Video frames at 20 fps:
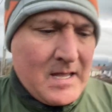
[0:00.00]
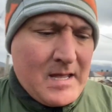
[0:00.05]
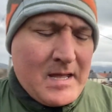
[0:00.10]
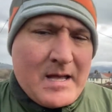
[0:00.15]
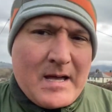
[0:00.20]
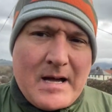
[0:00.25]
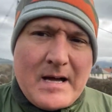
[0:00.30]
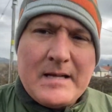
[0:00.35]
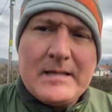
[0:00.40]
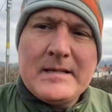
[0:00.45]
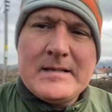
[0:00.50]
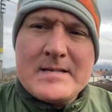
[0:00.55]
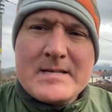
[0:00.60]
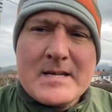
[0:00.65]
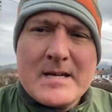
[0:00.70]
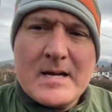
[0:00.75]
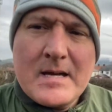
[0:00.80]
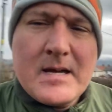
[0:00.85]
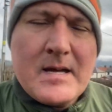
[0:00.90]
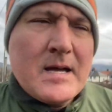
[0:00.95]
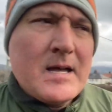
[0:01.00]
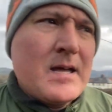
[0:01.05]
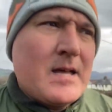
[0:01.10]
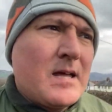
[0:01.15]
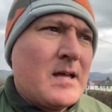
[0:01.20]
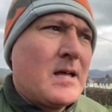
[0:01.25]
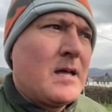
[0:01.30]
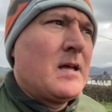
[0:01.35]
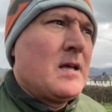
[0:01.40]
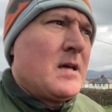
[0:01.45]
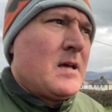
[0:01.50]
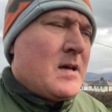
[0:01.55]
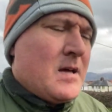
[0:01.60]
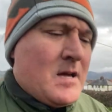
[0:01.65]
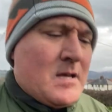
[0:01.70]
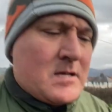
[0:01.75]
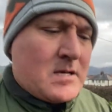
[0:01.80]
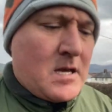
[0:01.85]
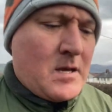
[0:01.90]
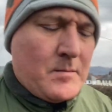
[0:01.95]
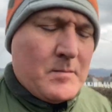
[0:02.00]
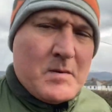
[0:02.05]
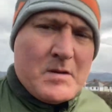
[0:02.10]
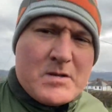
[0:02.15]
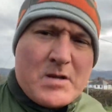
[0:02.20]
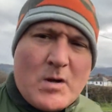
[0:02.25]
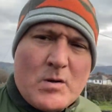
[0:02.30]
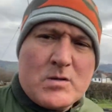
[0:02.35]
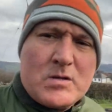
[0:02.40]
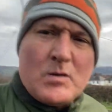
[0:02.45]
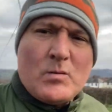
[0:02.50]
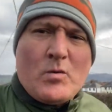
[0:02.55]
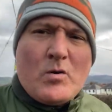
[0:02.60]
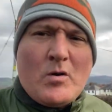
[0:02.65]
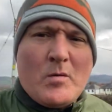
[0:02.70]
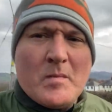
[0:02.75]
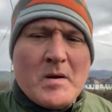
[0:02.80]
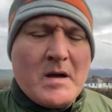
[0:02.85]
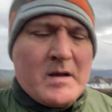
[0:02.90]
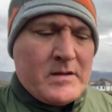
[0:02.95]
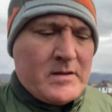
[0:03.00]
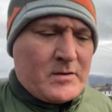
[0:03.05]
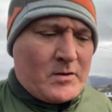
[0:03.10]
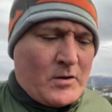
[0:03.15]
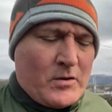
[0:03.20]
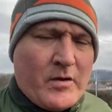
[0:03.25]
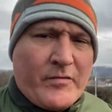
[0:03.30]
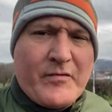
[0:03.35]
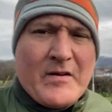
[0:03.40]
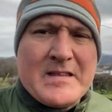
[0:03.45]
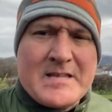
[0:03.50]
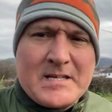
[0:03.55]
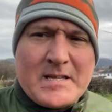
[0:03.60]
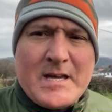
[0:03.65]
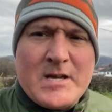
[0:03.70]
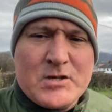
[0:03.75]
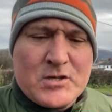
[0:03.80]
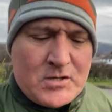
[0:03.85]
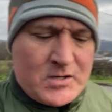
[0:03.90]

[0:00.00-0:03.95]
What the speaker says: and it's keeping me toasty warm, and got enough ventilation.